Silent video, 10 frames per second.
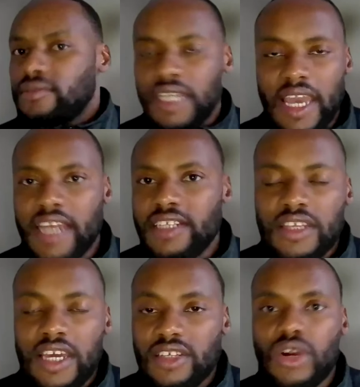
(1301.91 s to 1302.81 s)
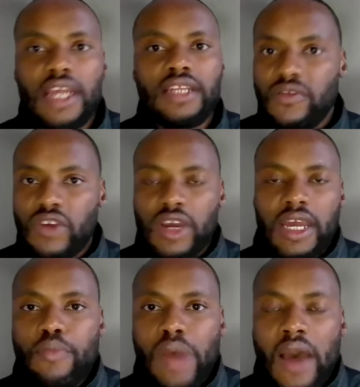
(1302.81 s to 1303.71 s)
They enter their trade, they forget
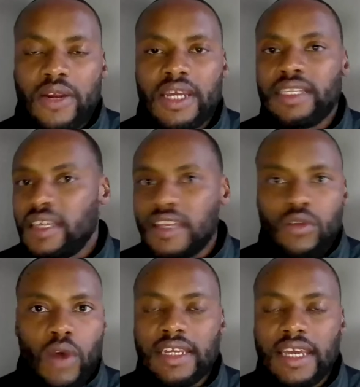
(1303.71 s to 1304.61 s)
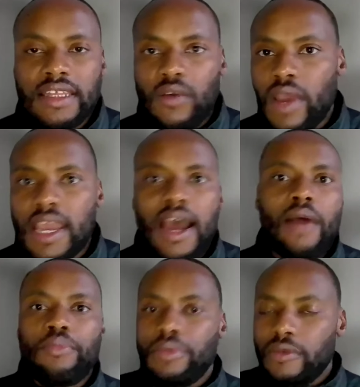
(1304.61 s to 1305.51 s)
about it, and then one day they wake
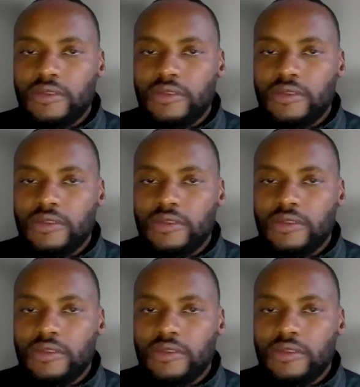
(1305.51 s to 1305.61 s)
up,